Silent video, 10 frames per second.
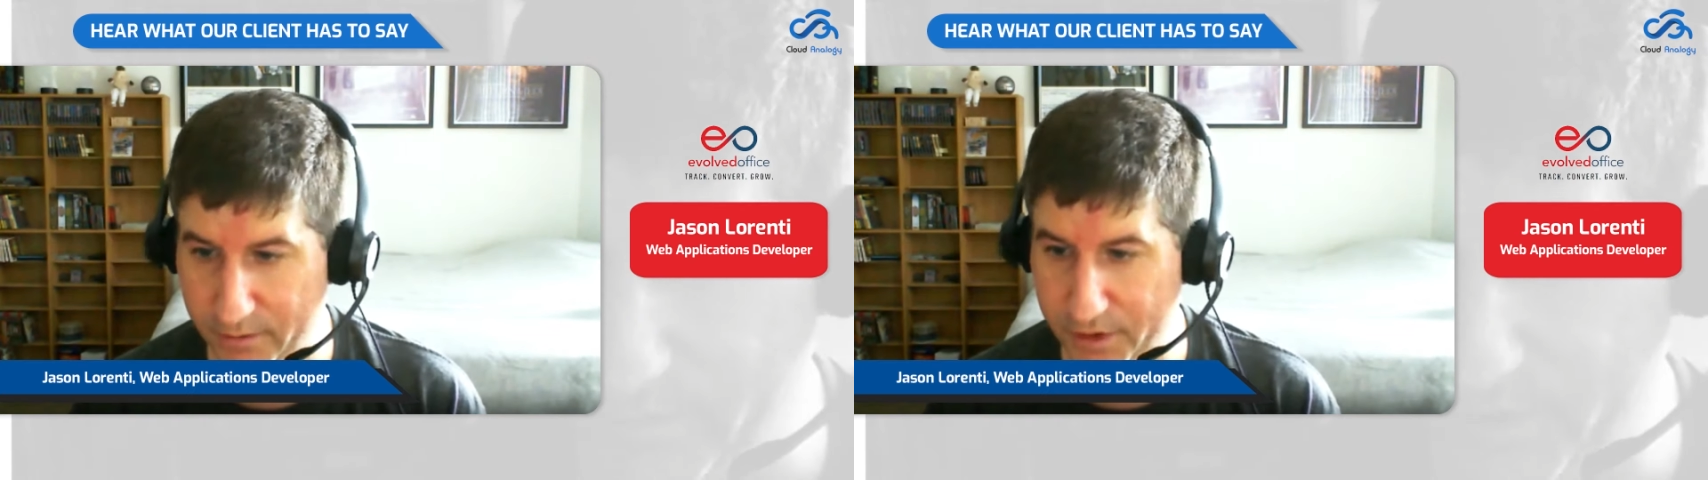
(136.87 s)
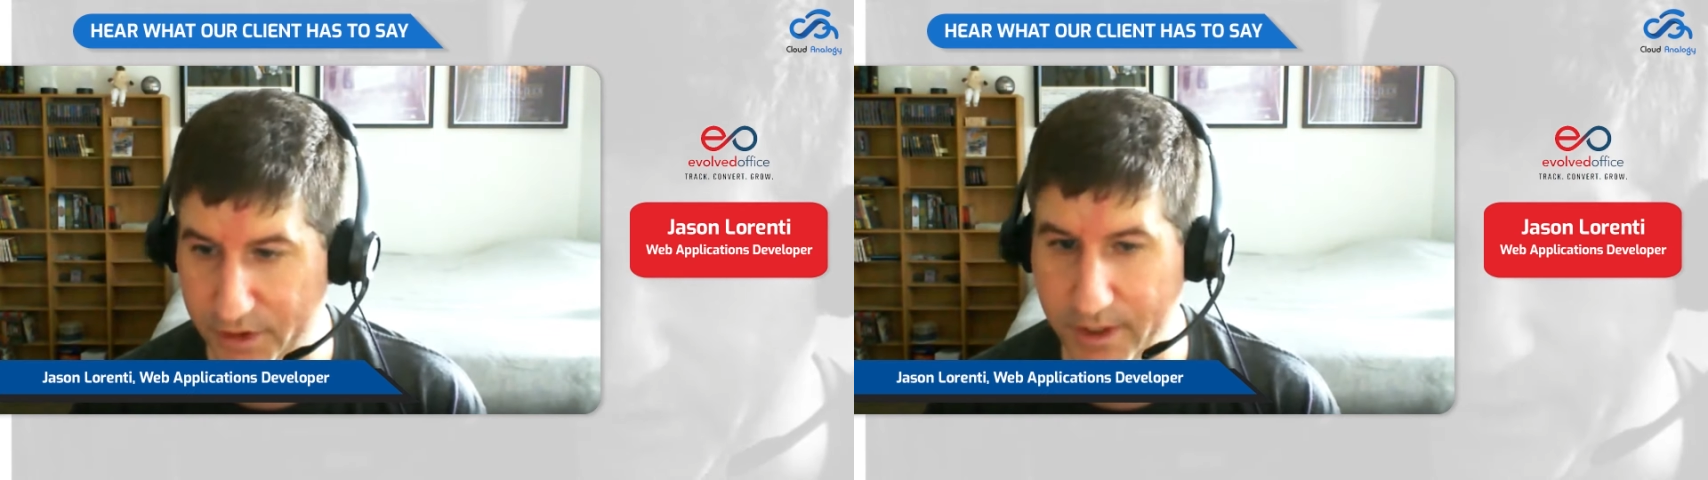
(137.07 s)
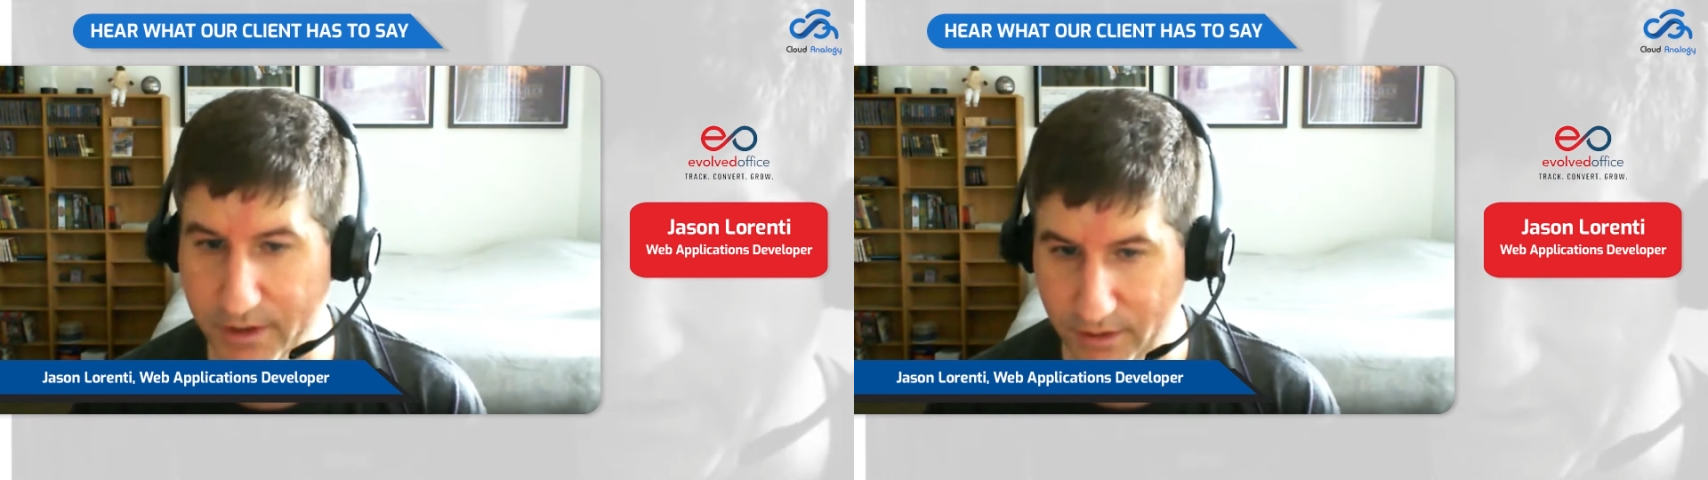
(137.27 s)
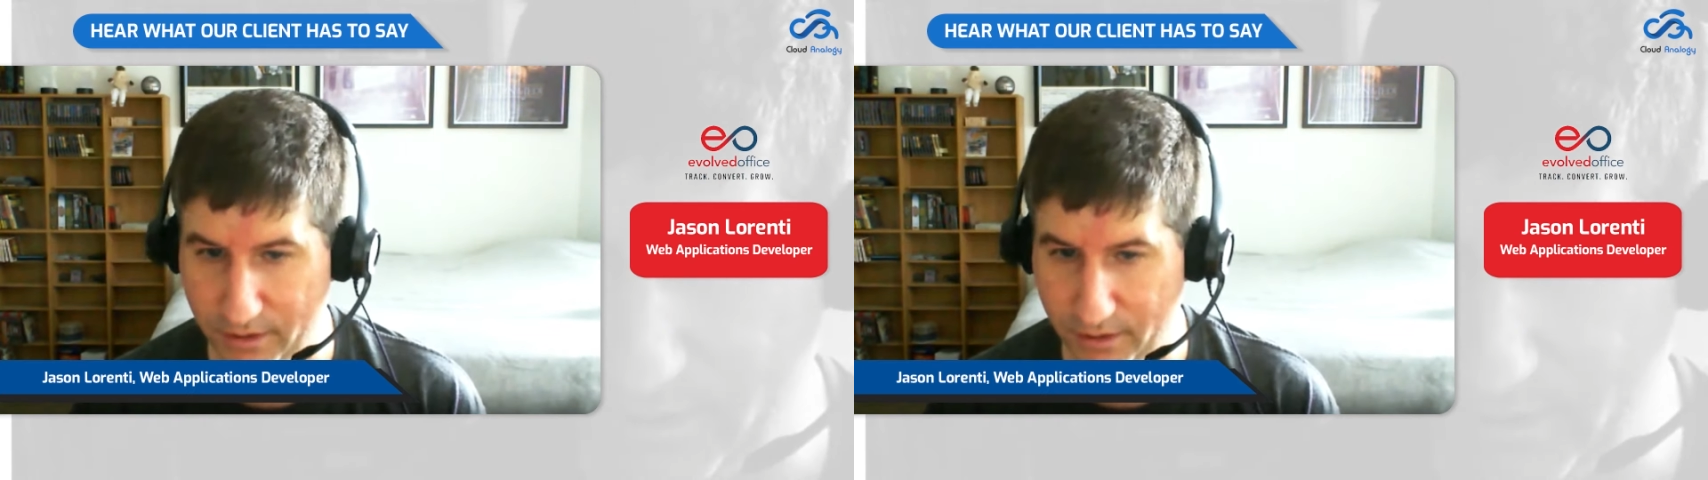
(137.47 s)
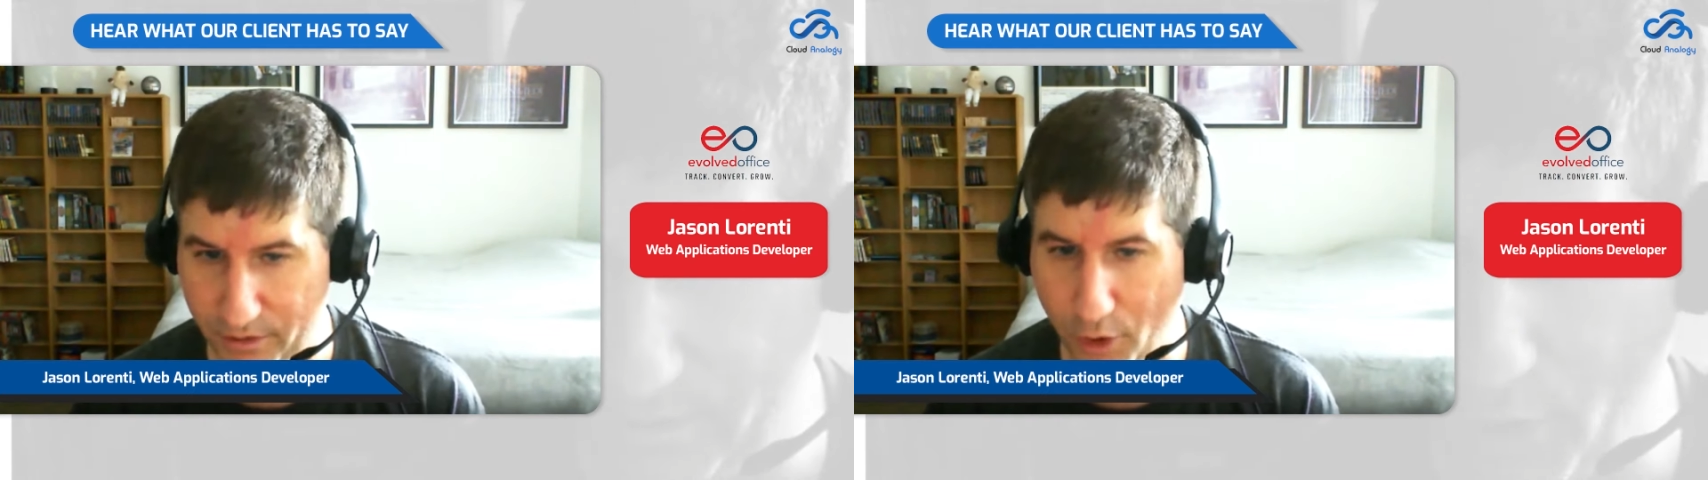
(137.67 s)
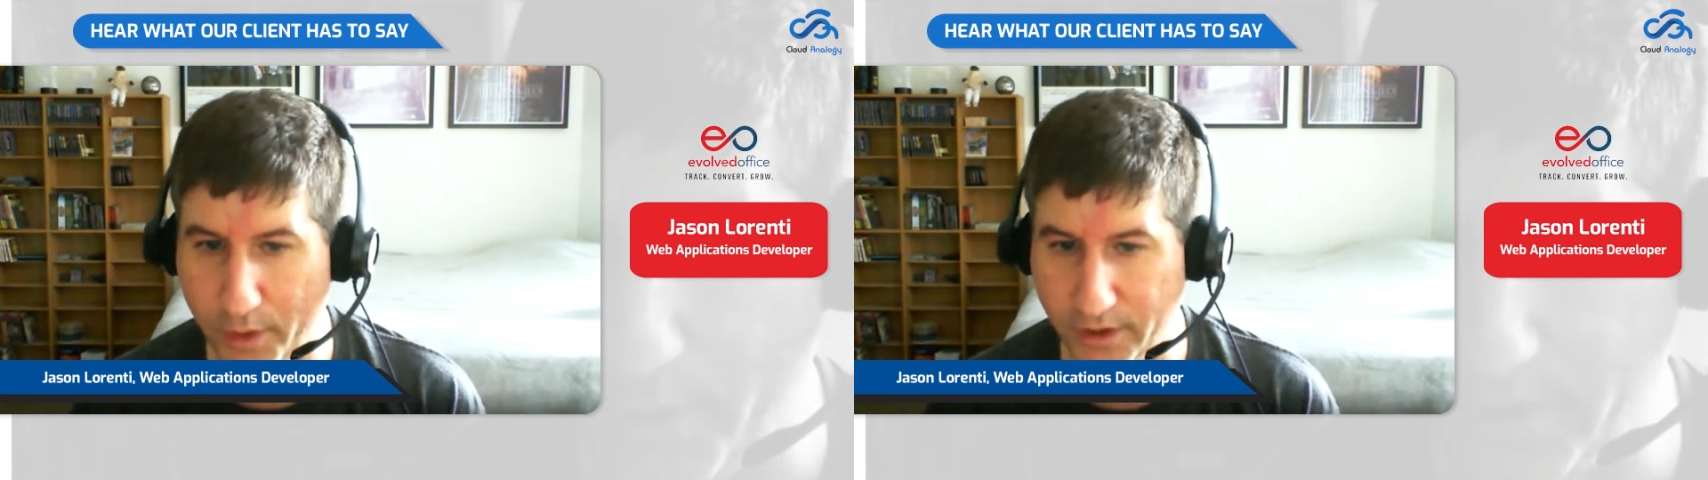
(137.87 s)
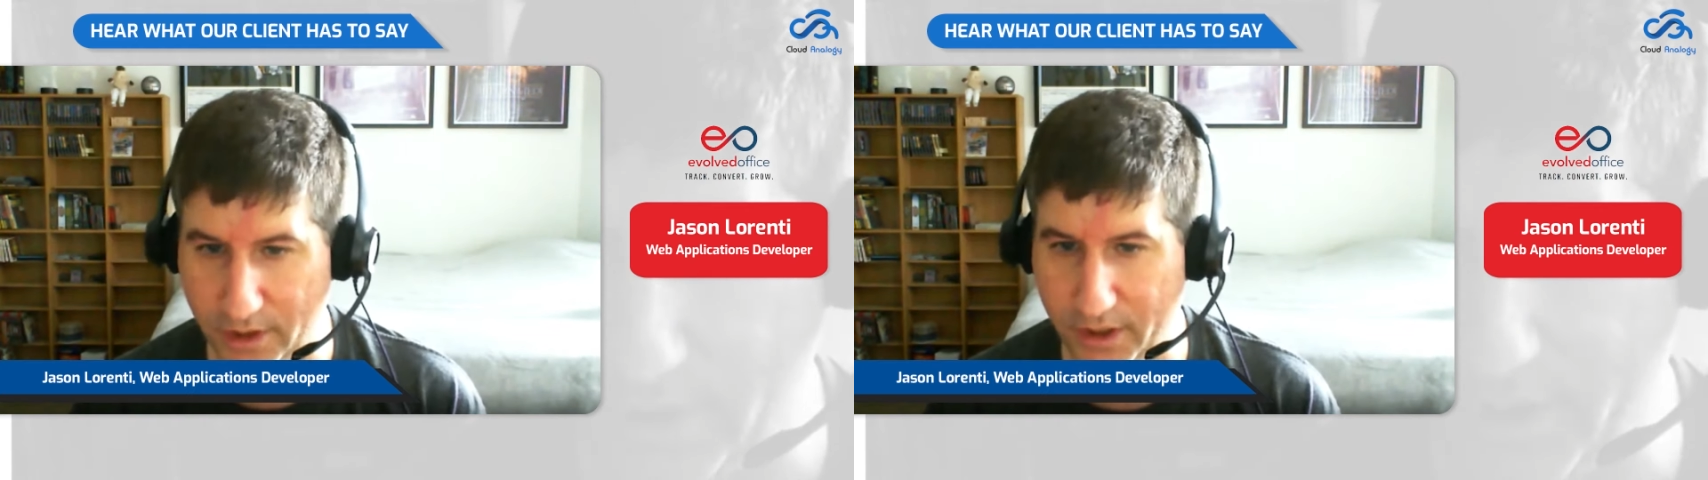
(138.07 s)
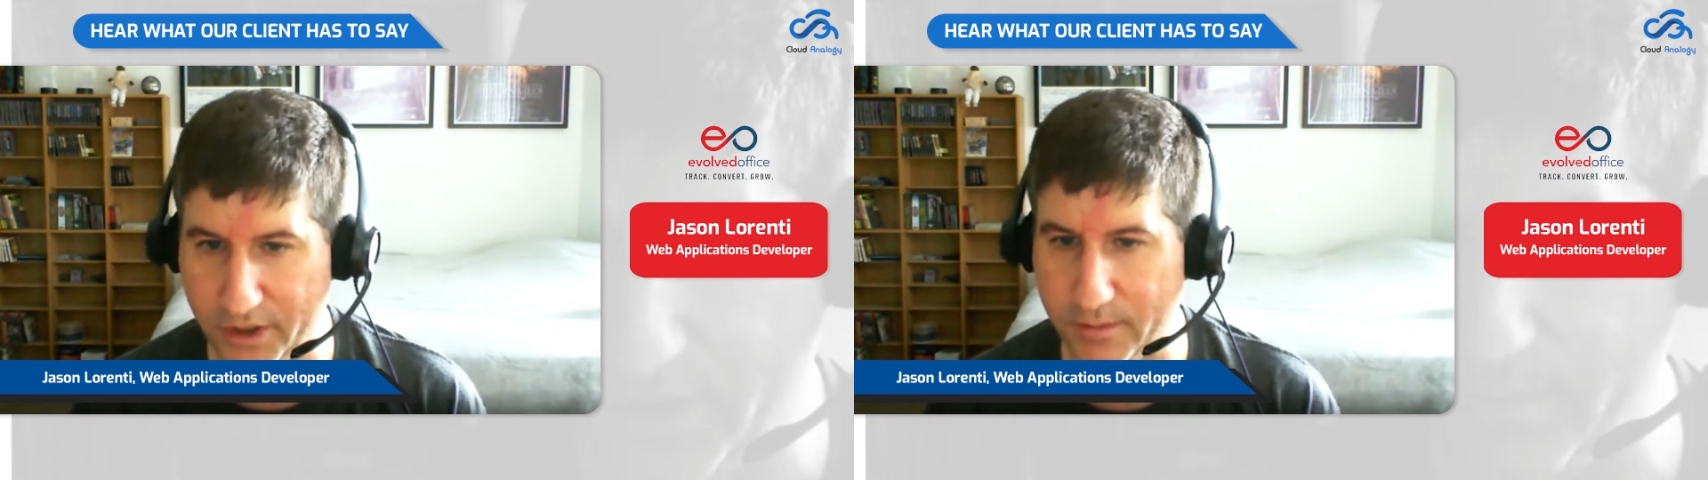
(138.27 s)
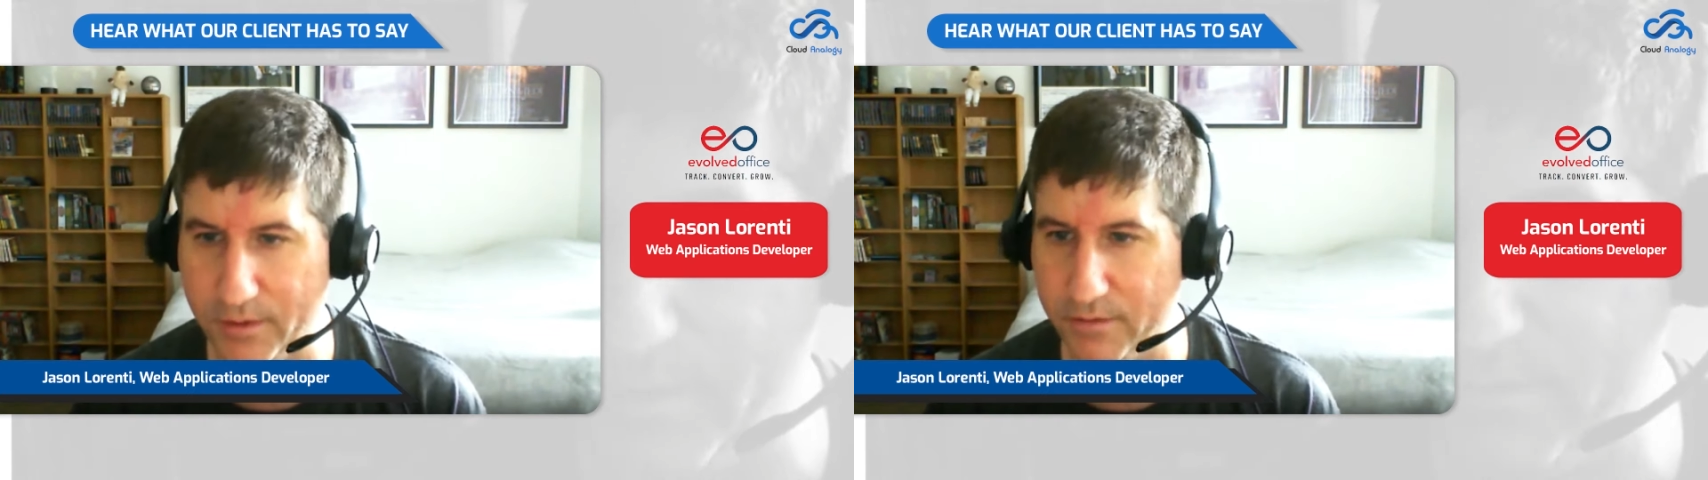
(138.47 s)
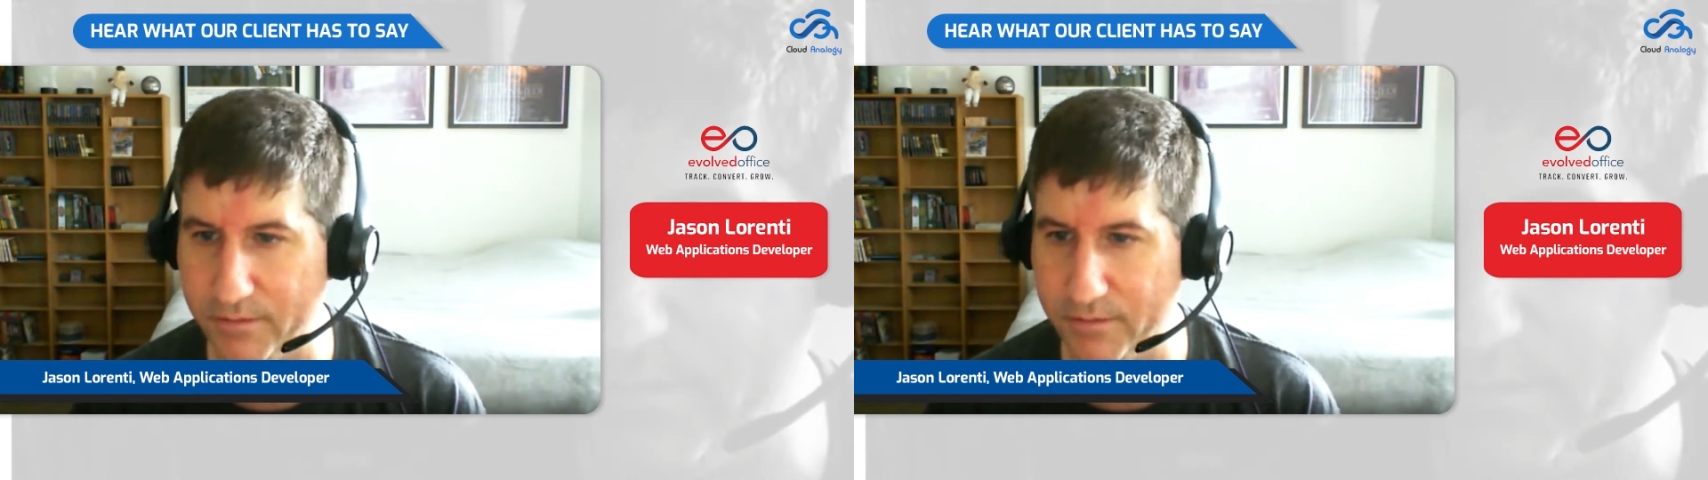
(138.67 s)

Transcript: which means knowing the customer,